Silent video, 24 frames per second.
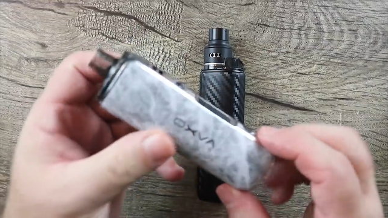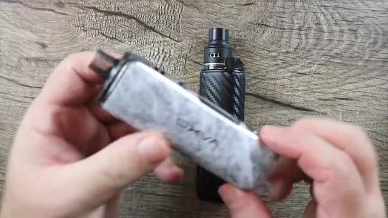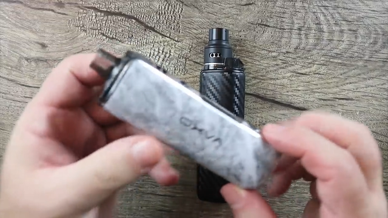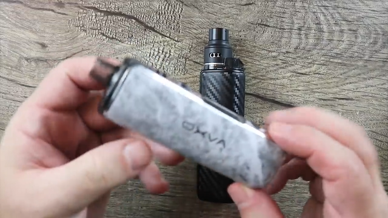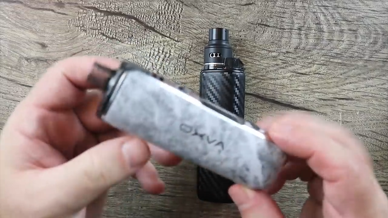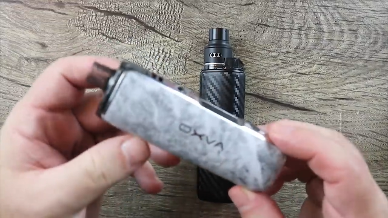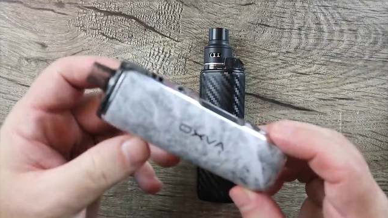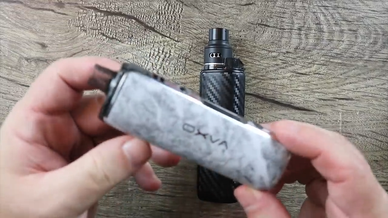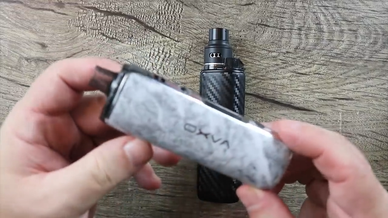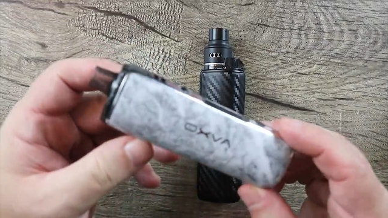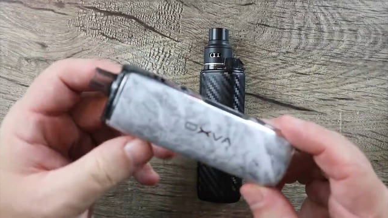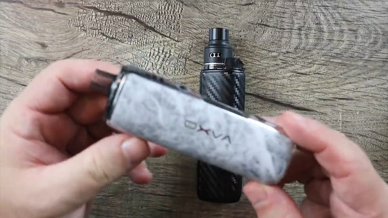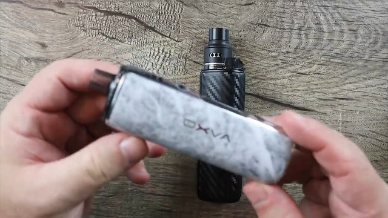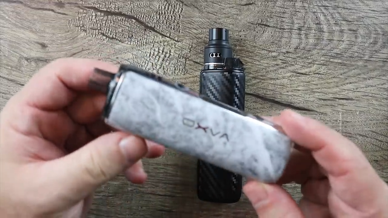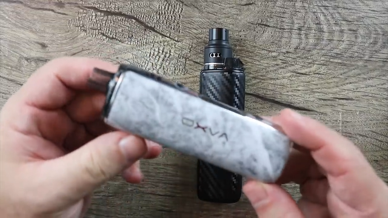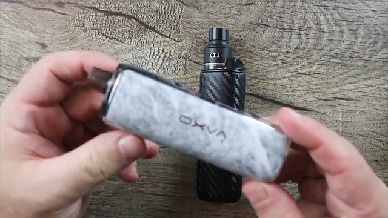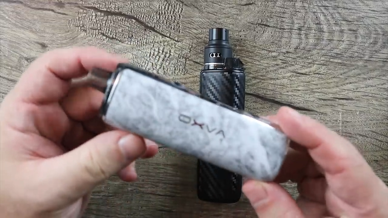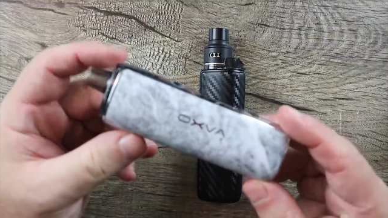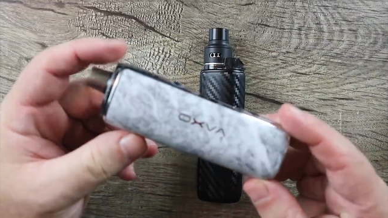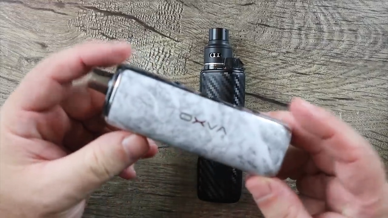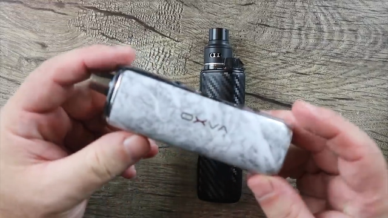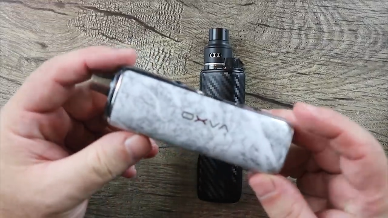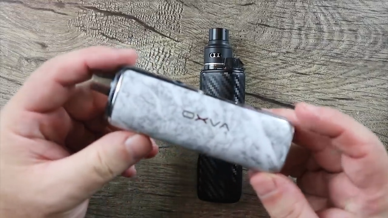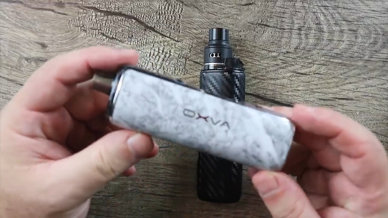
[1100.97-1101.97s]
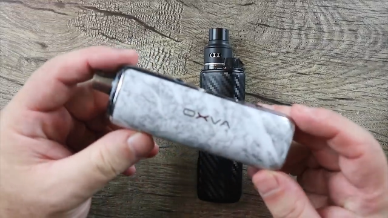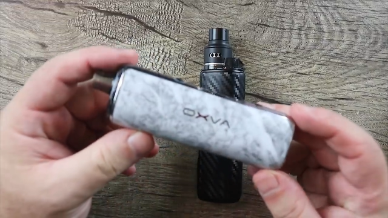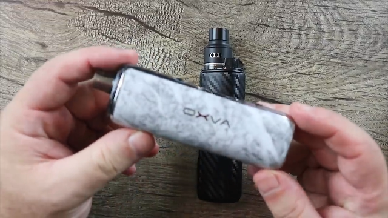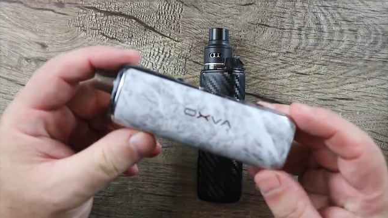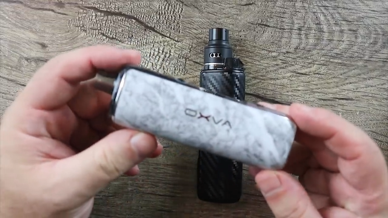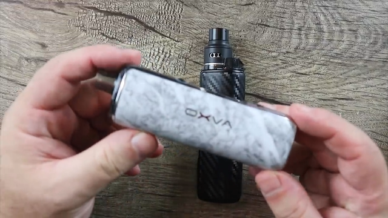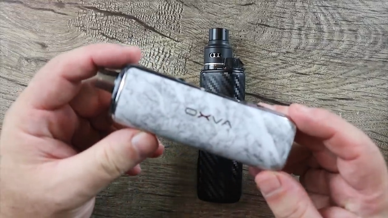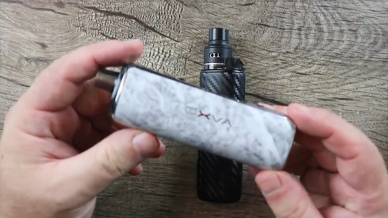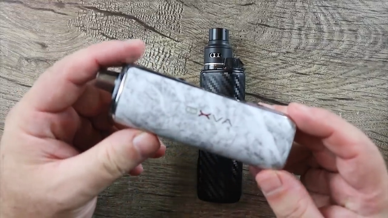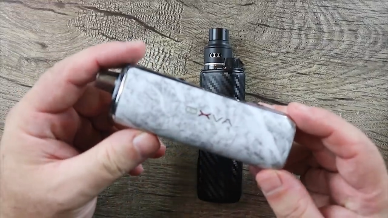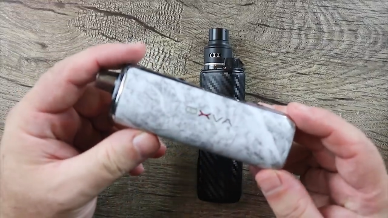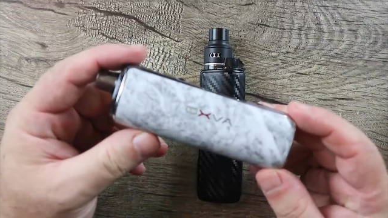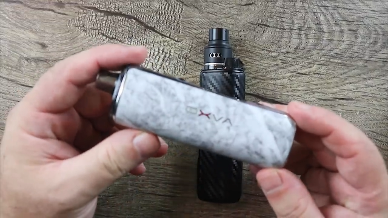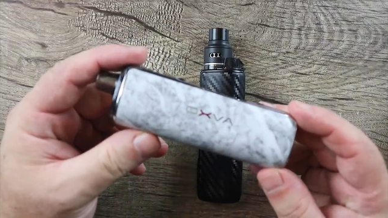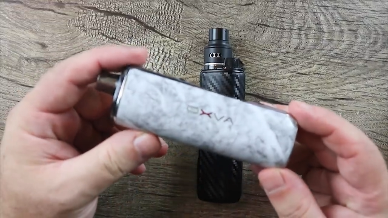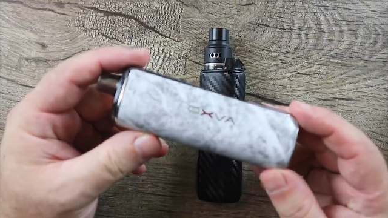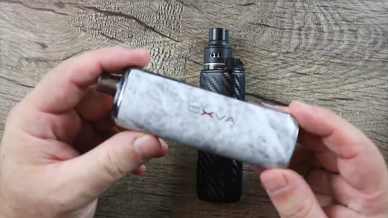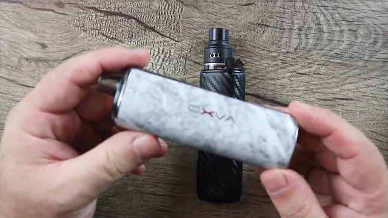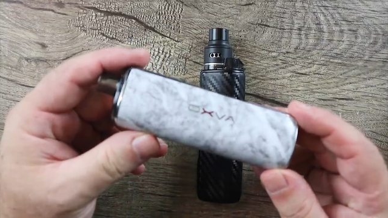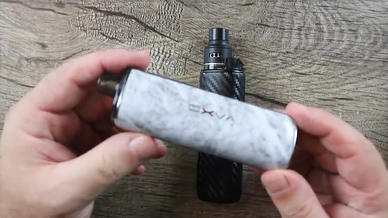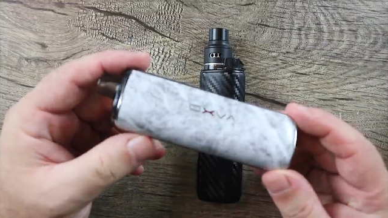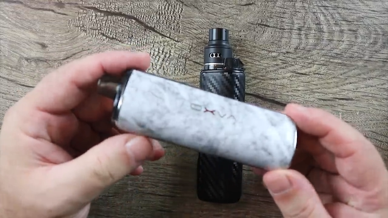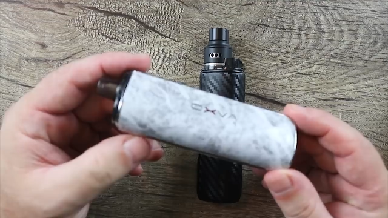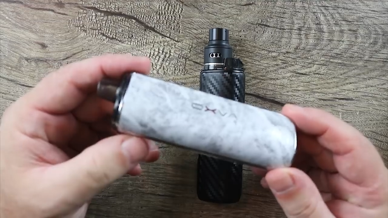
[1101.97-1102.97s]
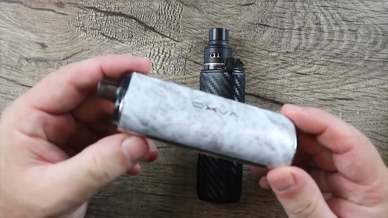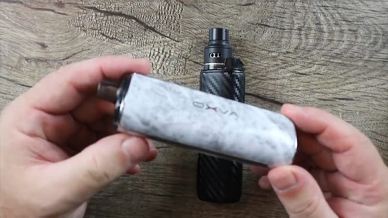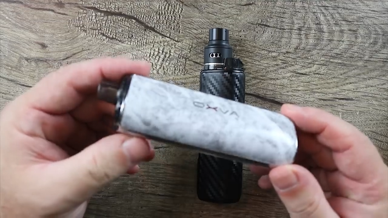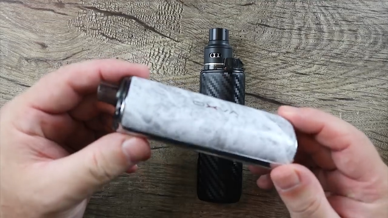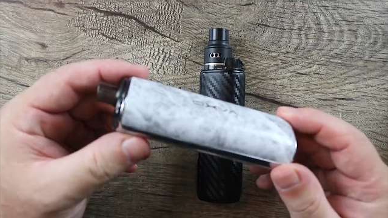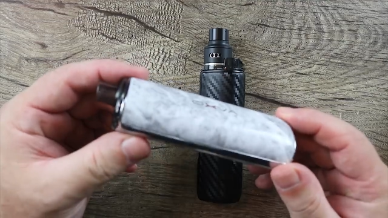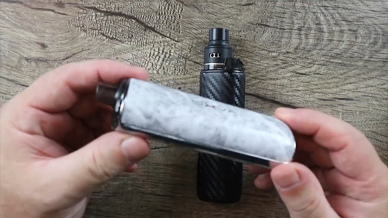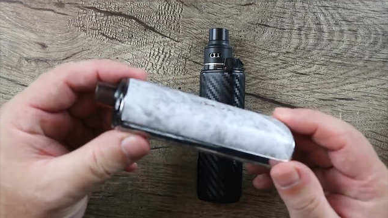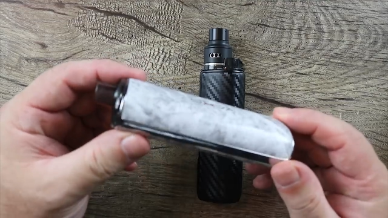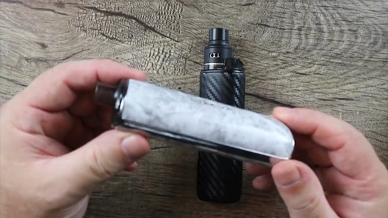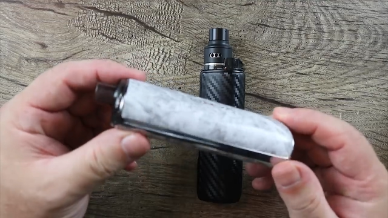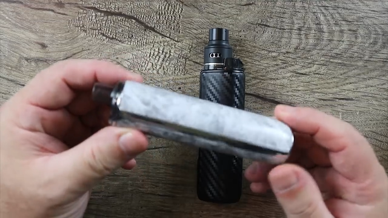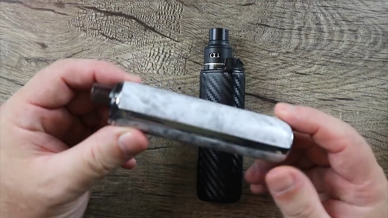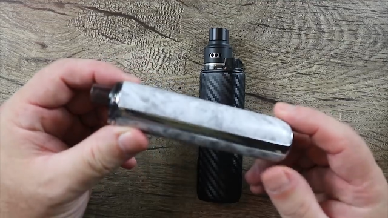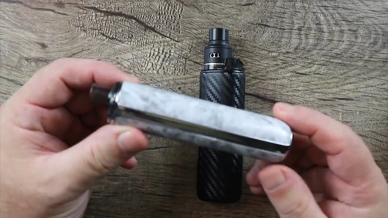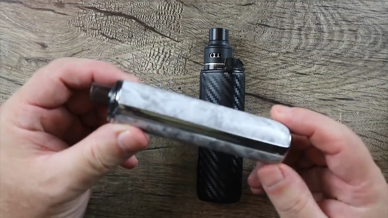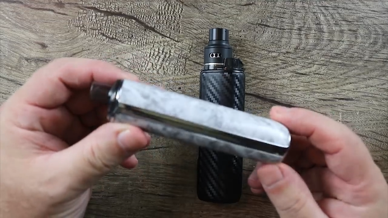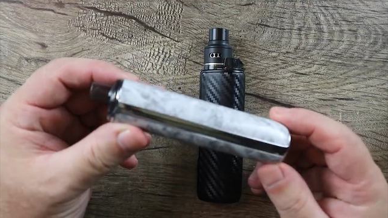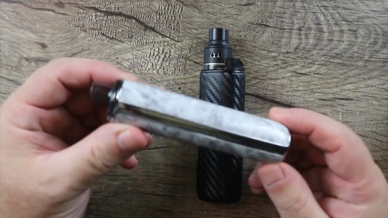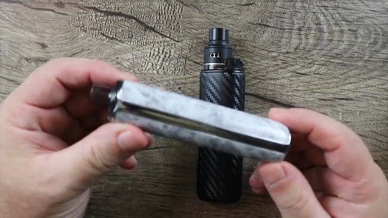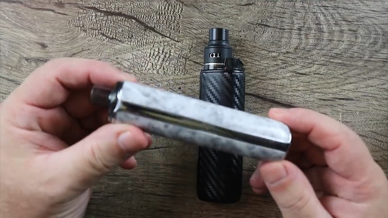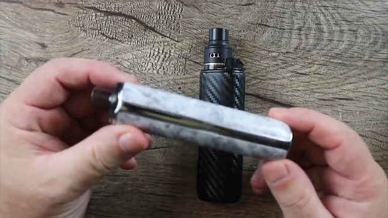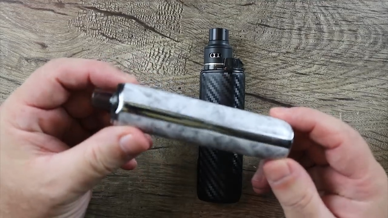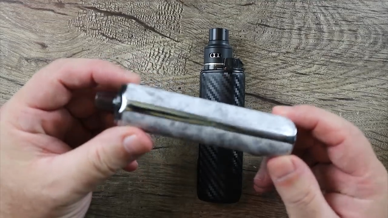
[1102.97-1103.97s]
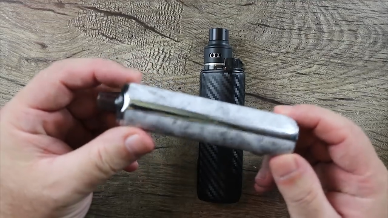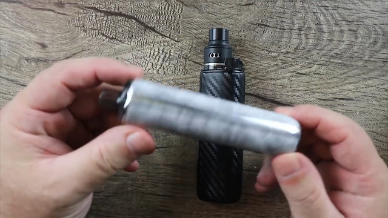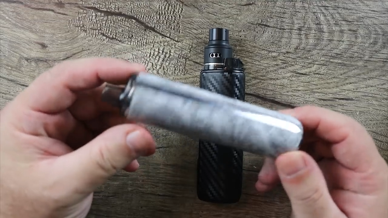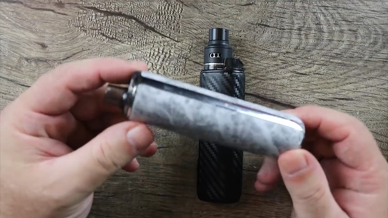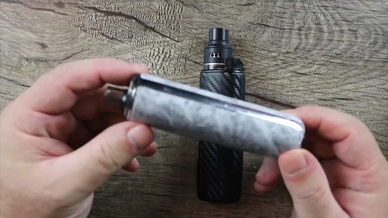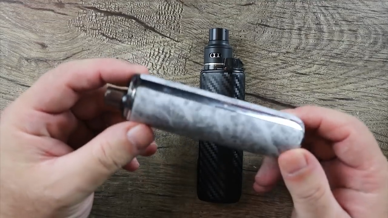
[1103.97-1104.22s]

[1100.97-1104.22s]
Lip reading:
No face is visible, so there are no lips to read.